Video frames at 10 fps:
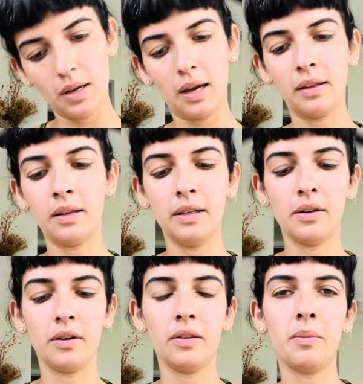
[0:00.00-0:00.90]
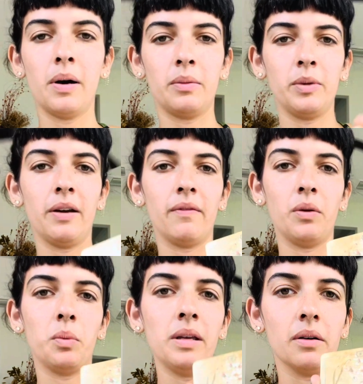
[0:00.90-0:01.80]
And then here on the bottom, we have the
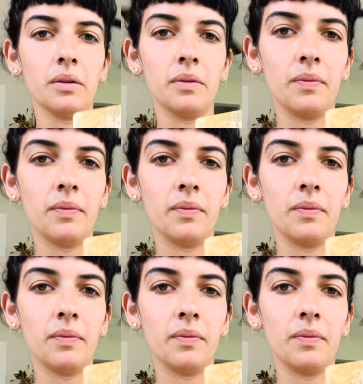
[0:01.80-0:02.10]
Wheel